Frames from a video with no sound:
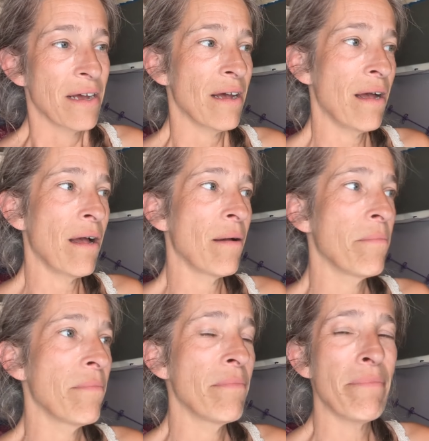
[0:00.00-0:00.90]

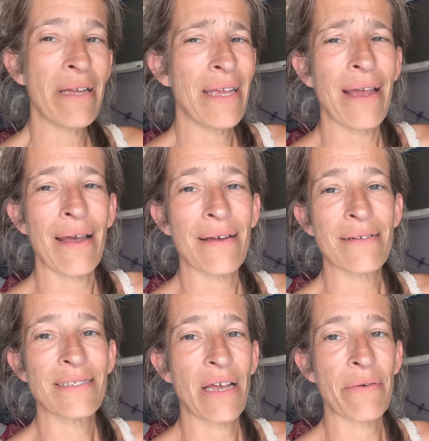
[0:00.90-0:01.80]
But yeah,
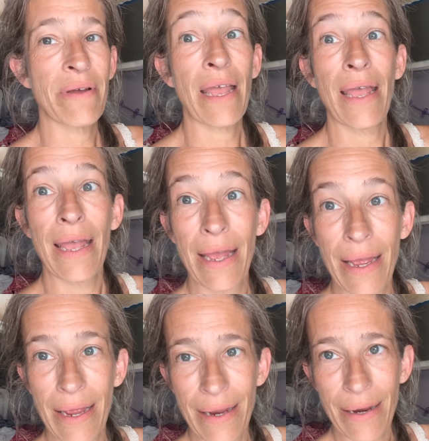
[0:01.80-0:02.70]
so
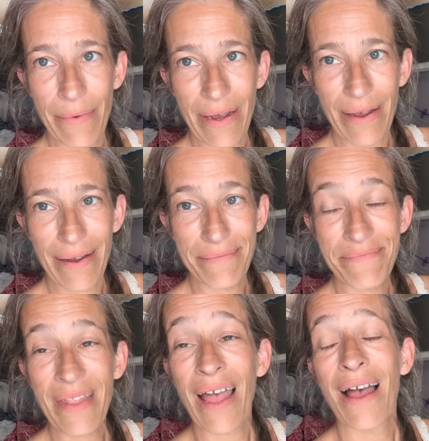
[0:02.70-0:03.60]
anyway.
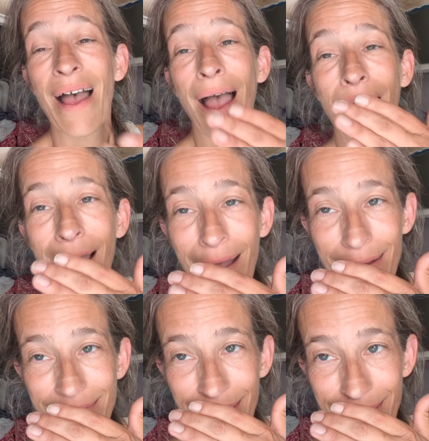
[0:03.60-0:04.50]
I
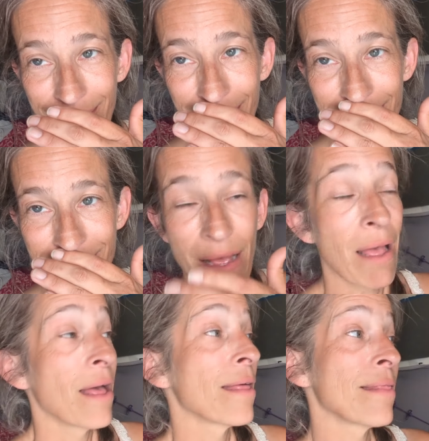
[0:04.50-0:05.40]
digress.
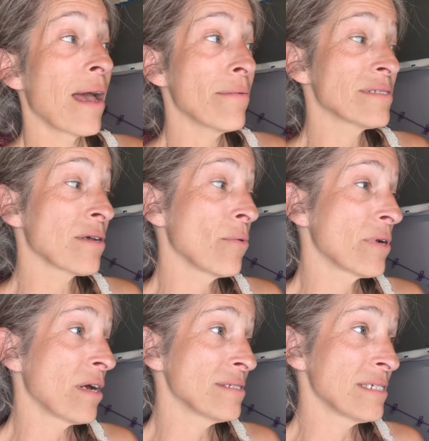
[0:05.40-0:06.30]
That was going
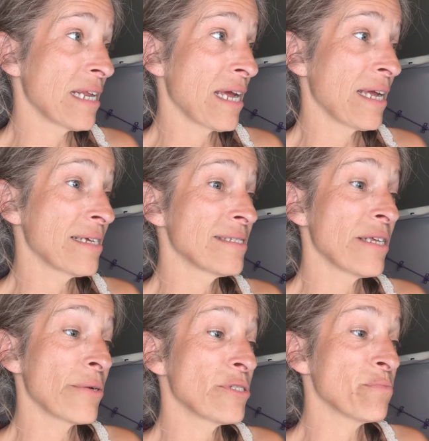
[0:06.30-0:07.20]
on today.
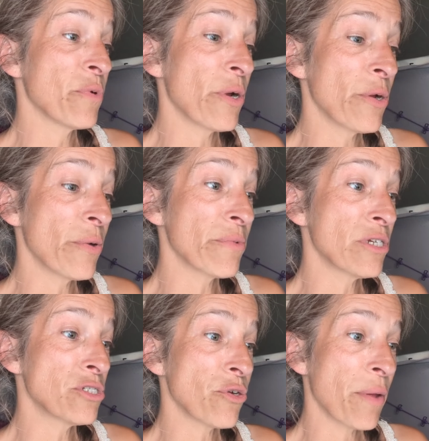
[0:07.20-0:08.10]
So tomorrow I'm
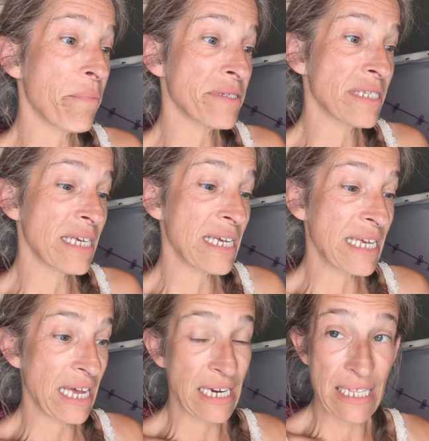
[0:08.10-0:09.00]
going to try busking
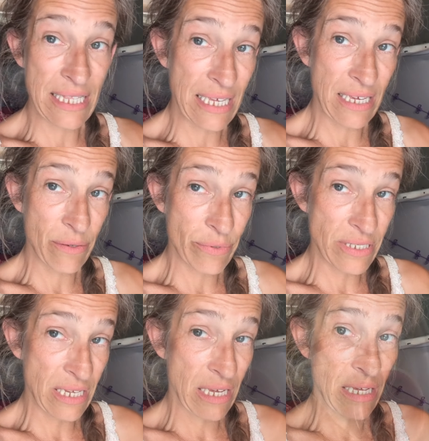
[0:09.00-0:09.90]
again, I think. We'll see.